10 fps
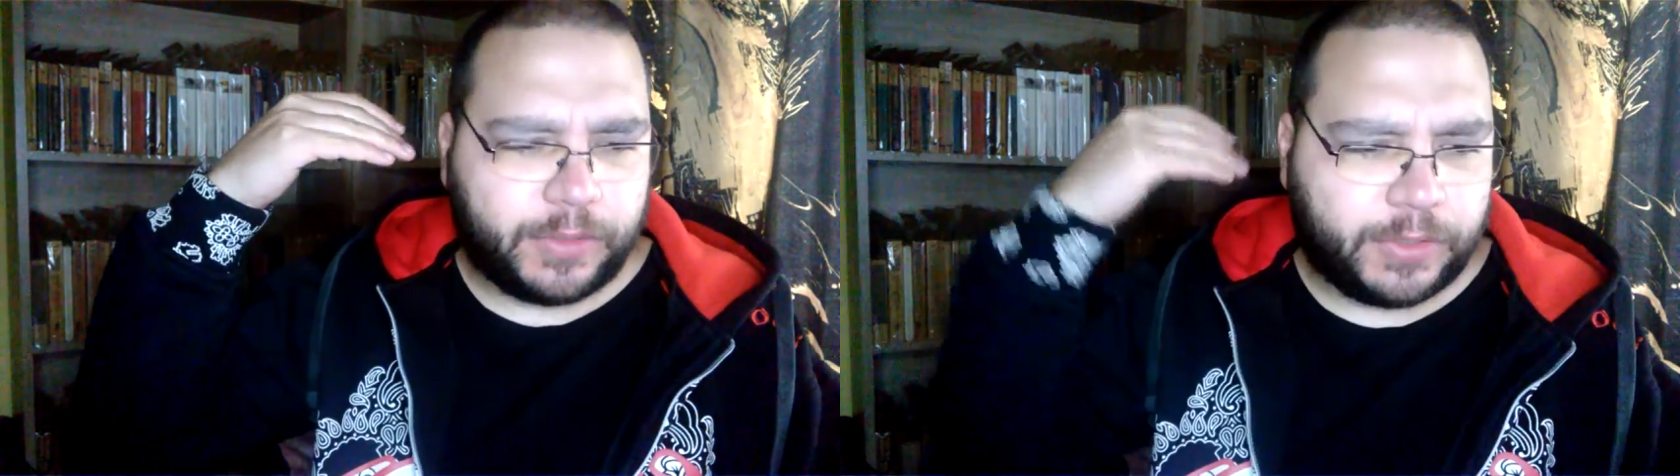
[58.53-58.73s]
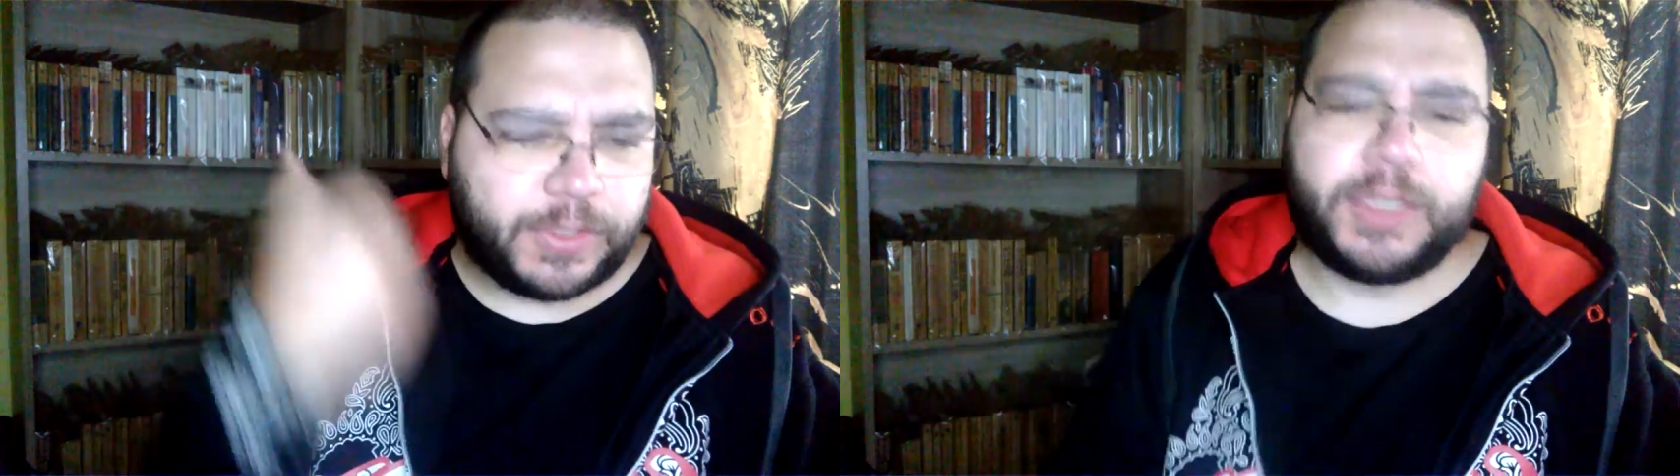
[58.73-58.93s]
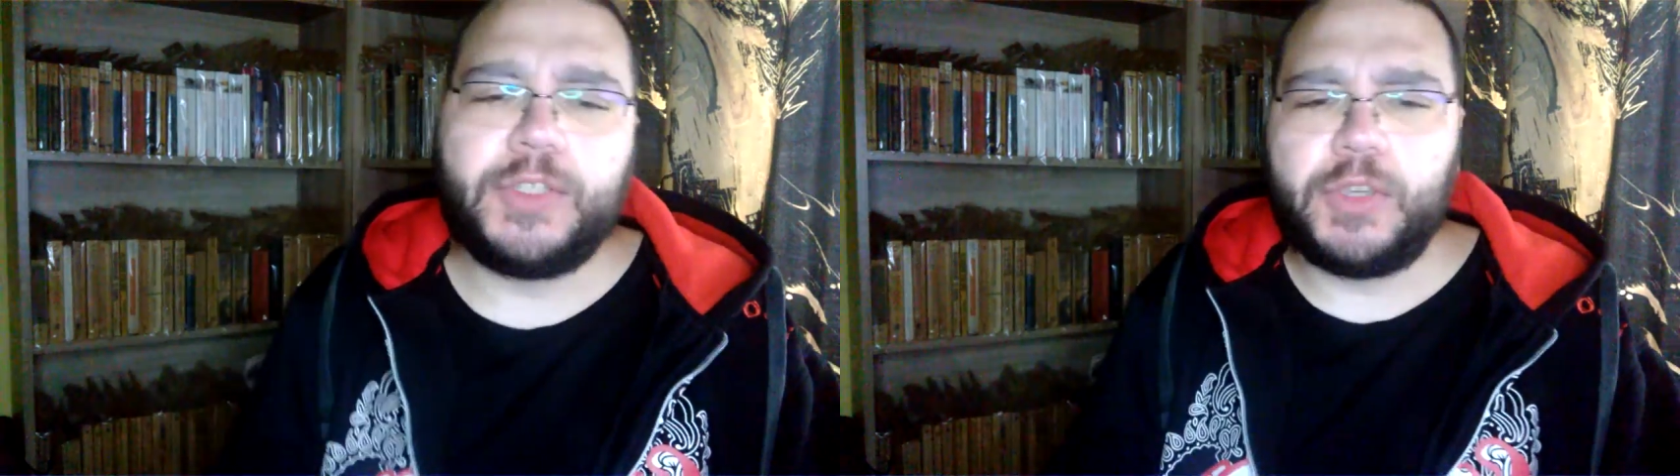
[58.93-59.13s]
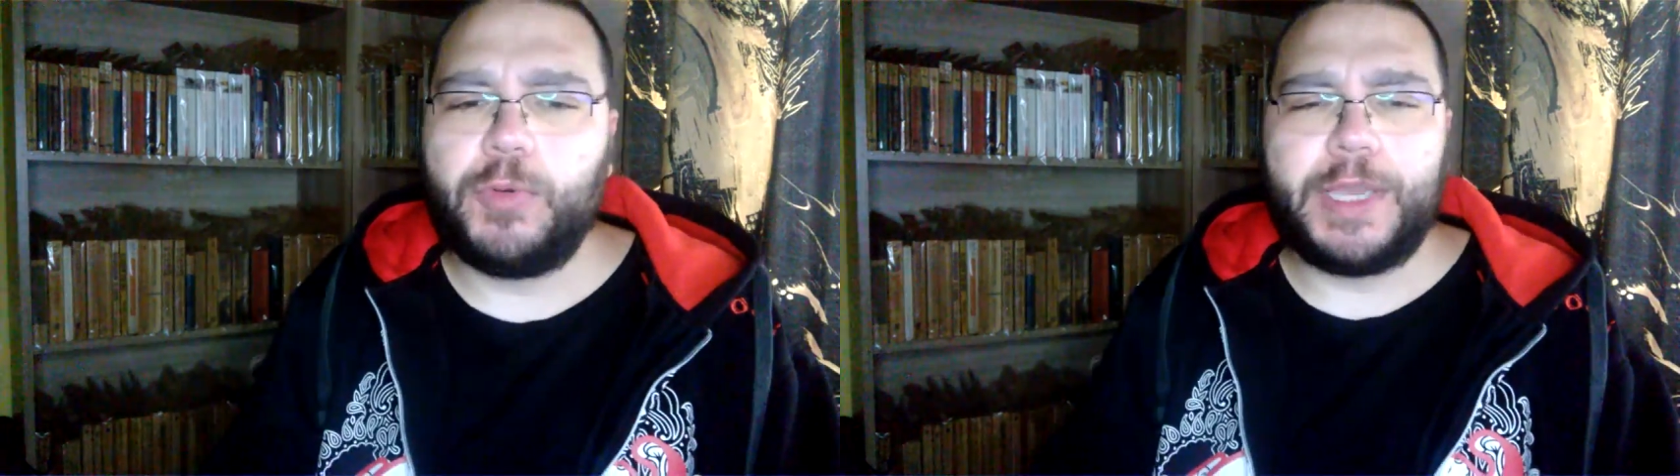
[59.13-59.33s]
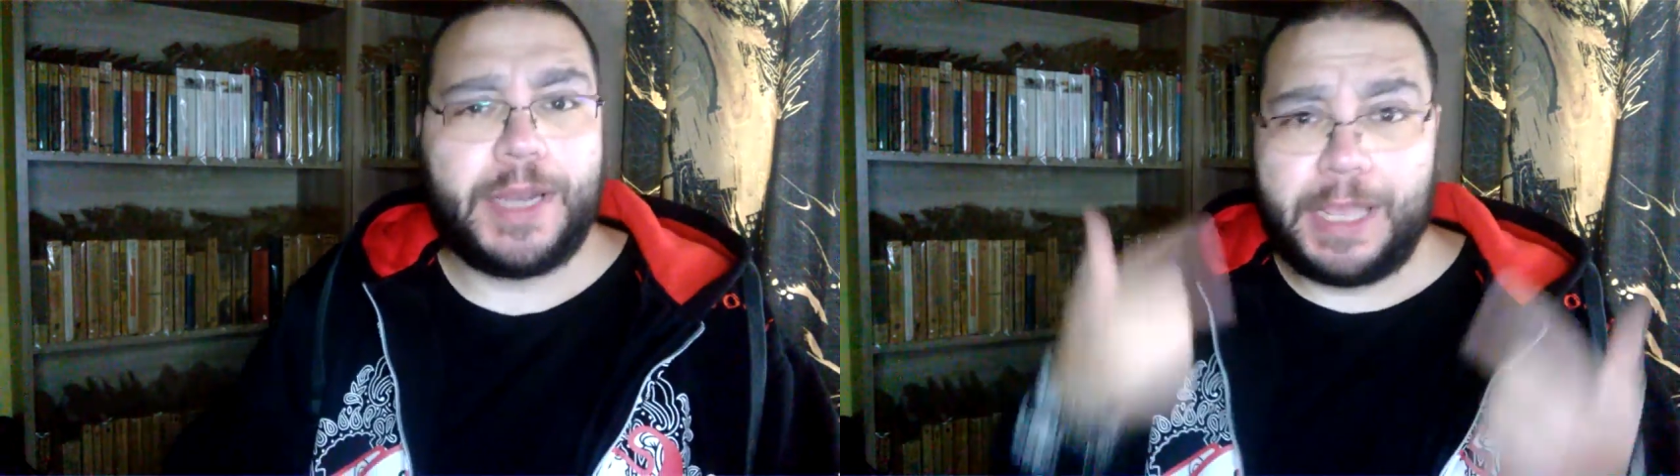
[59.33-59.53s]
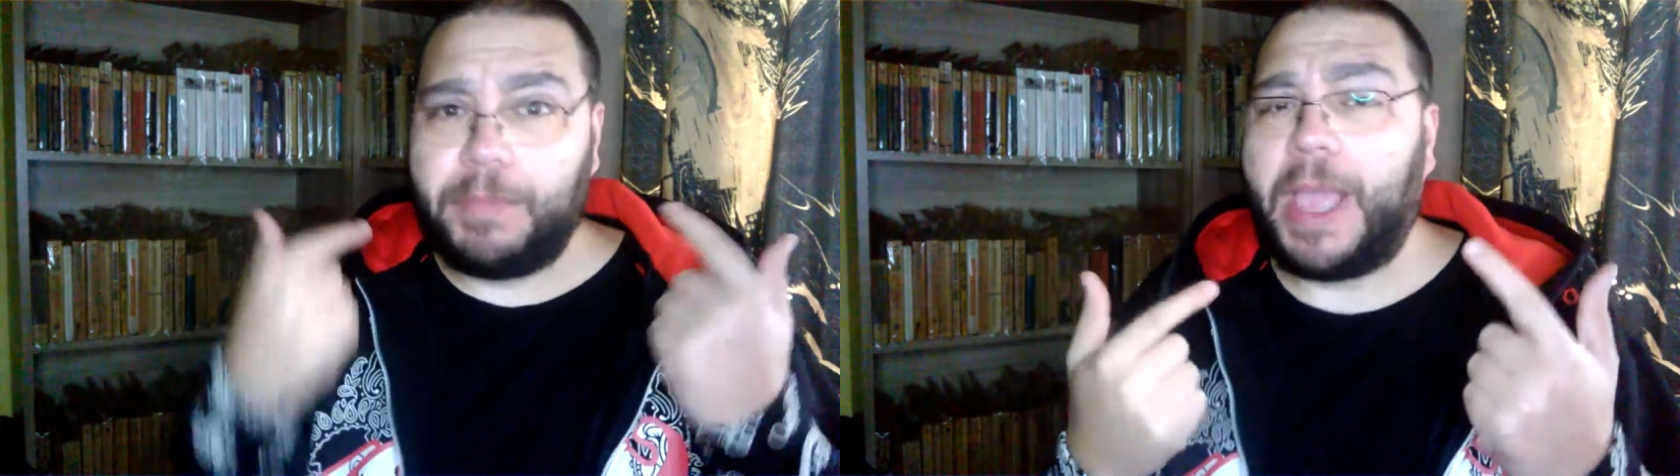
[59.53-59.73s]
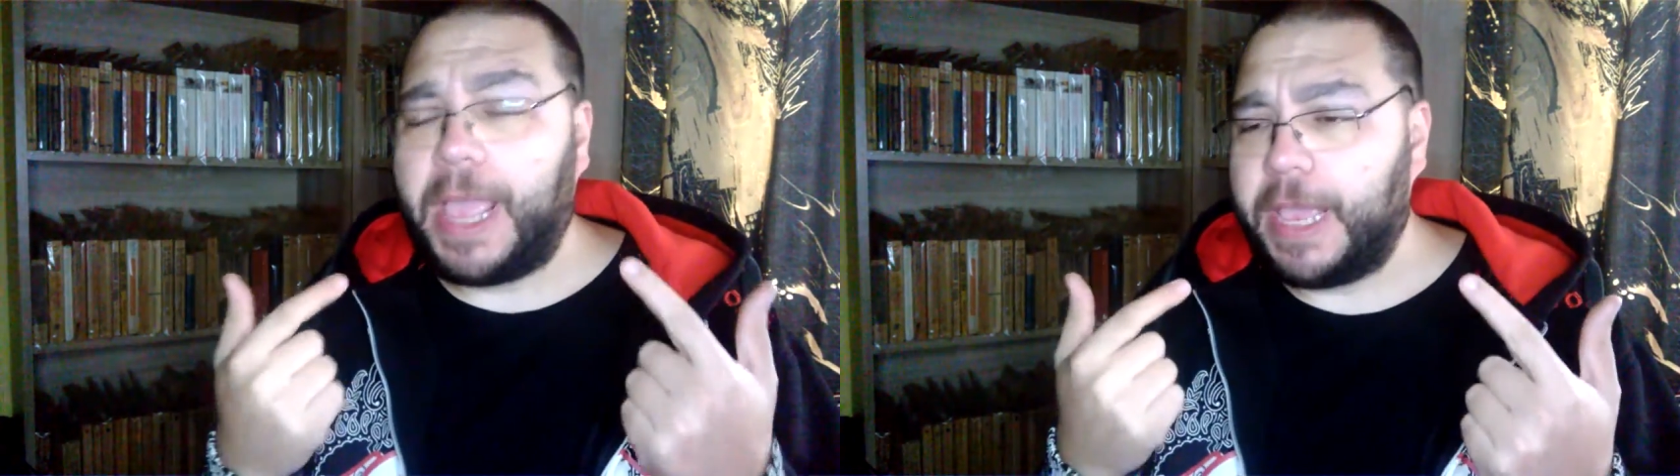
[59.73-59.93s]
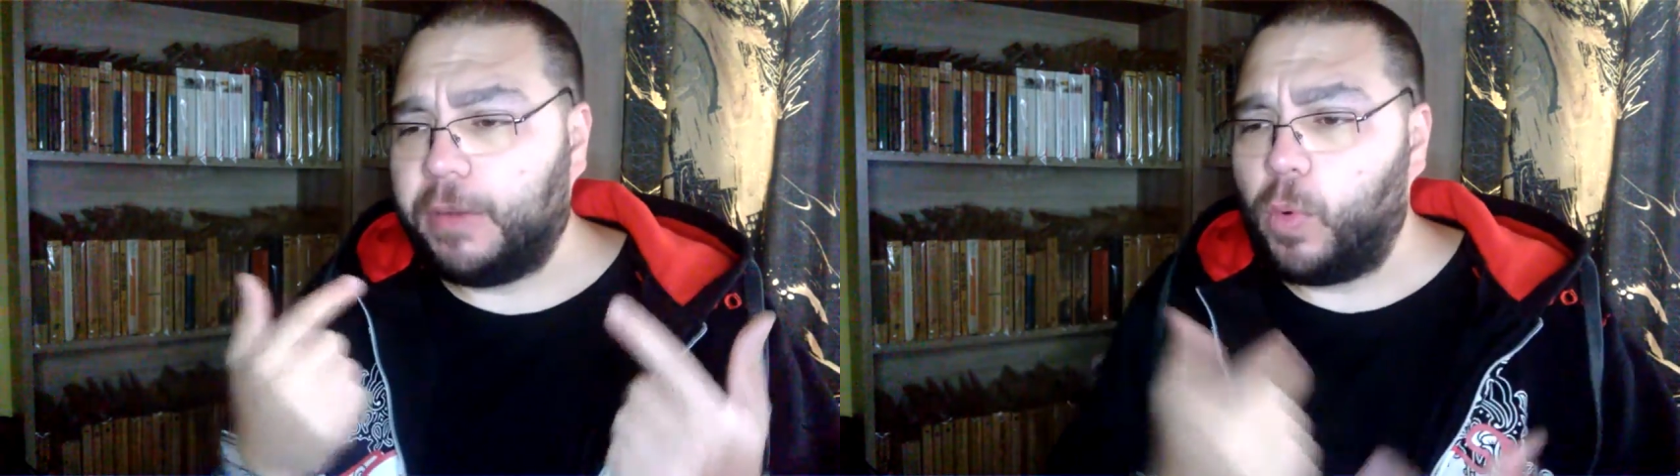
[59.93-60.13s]
sucks you in my
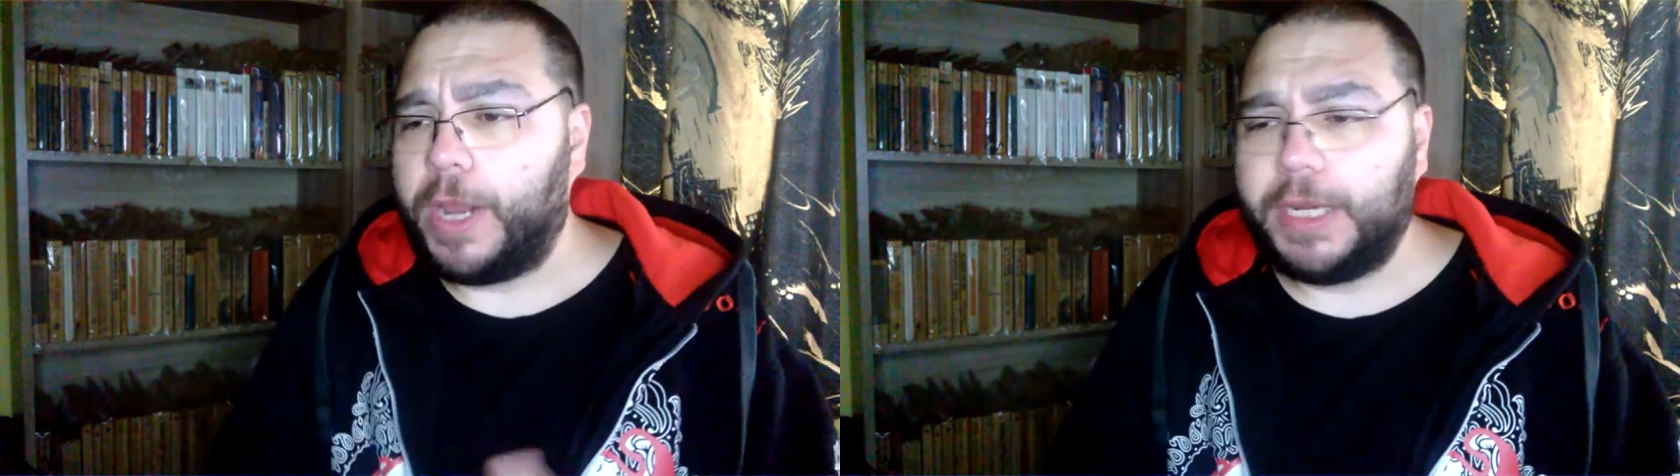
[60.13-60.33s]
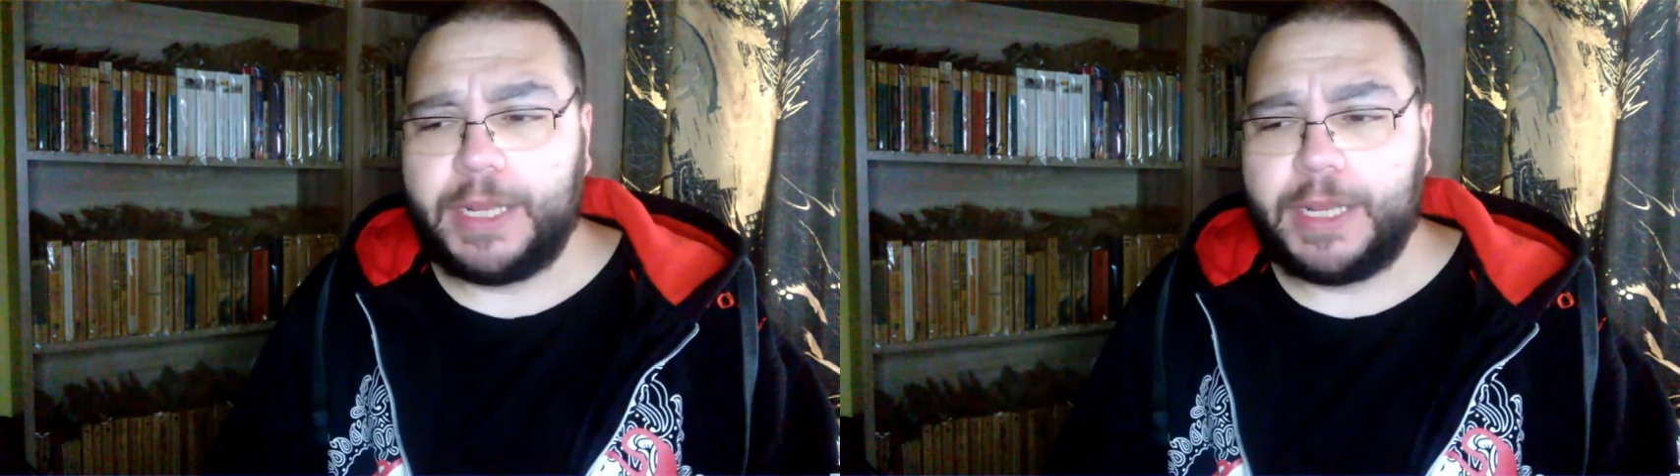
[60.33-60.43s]
head, right?